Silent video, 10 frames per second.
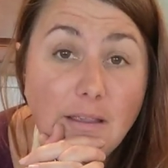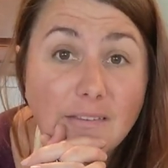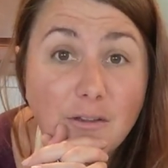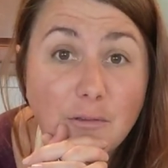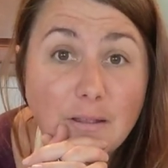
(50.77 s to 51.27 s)

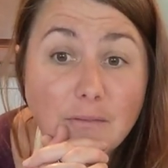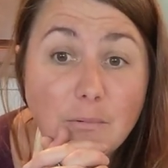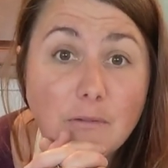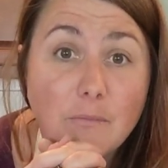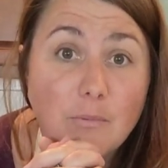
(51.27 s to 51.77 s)
So that's
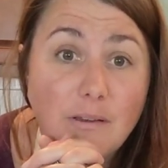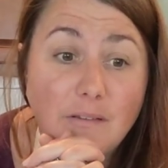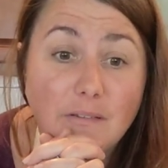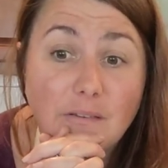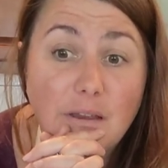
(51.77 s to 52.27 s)
one of the
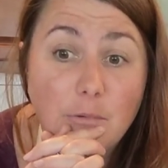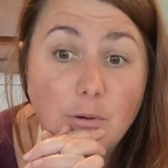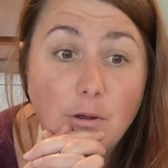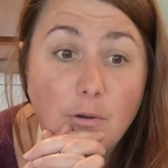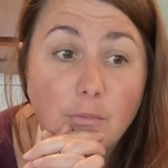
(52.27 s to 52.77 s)
reasons I
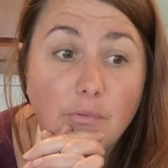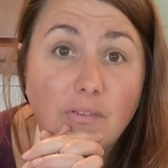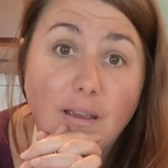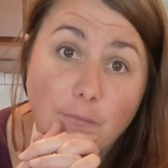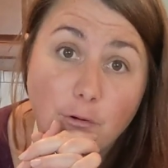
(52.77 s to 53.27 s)
grow
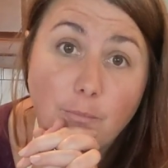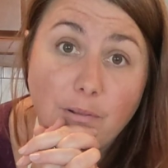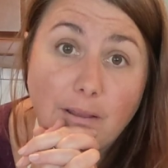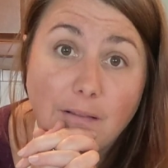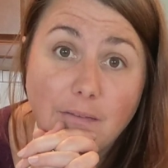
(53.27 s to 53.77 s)
several
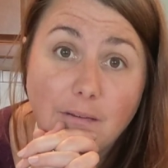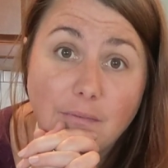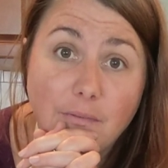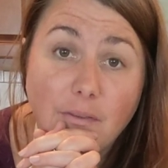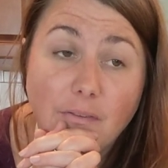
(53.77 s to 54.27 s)
plants
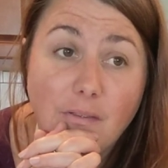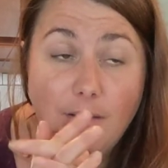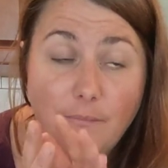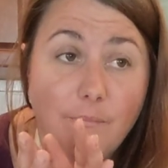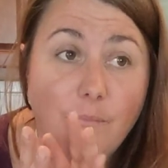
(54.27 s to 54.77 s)

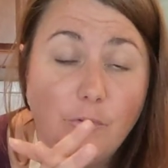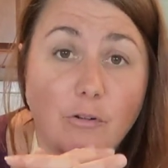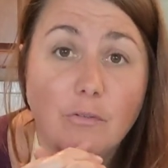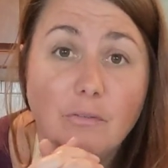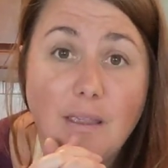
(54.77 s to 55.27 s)
of
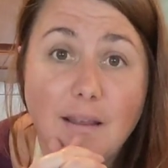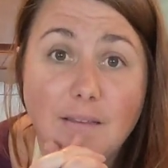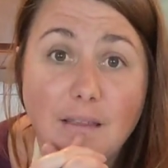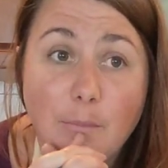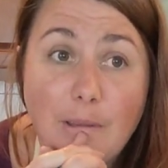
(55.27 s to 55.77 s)
certain
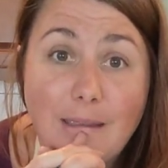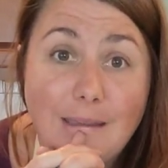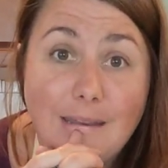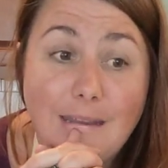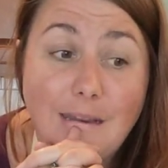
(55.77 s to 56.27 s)
things. That way I
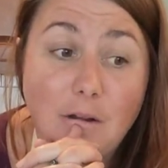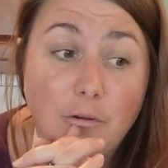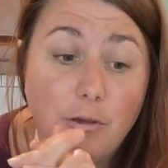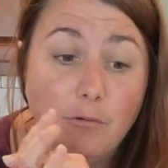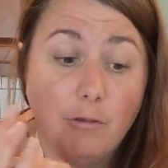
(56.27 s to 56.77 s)
can eat it
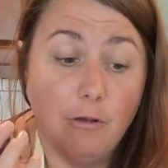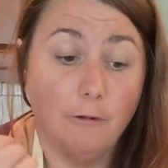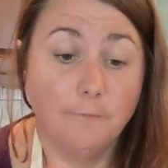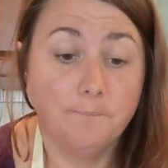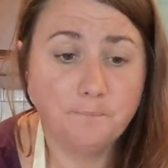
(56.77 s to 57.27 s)
all year
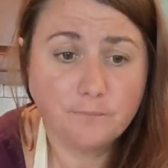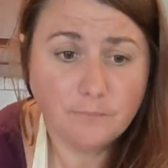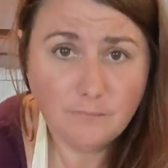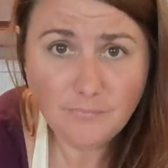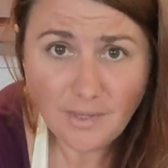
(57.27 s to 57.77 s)
long.
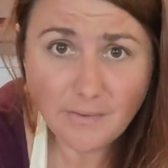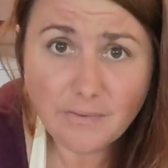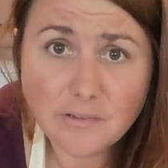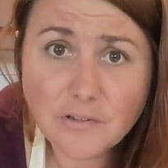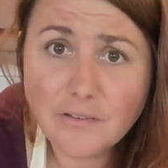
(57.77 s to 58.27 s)

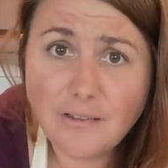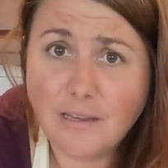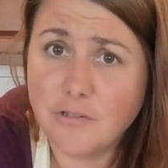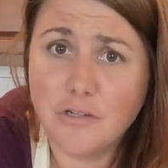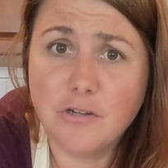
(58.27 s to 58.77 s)
Such as
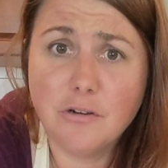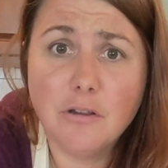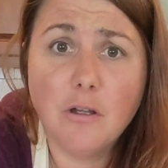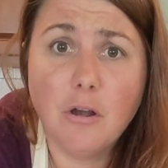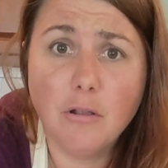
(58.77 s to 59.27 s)
last year,
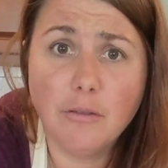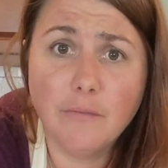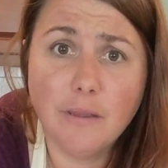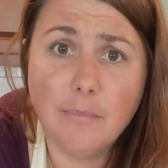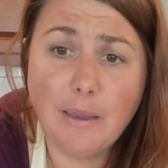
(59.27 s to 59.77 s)
all of
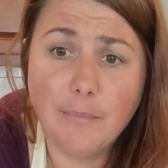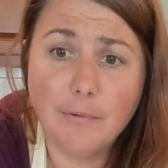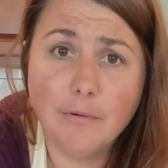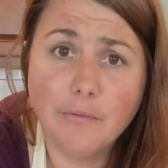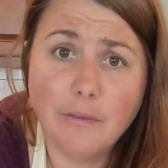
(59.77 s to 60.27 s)
the
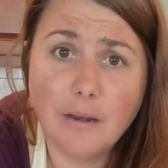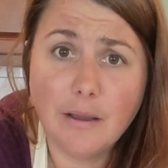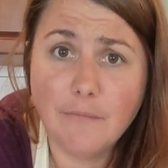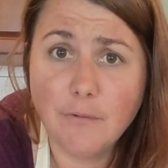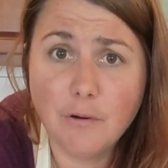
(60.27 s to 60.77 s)
peppers that
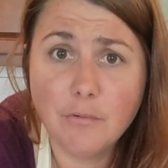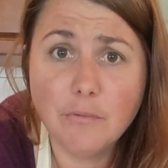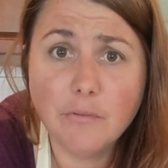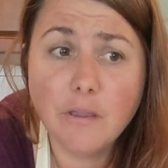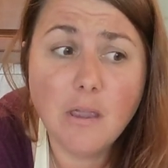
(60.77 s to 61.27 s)
I
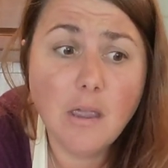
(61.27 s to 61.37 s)
froze.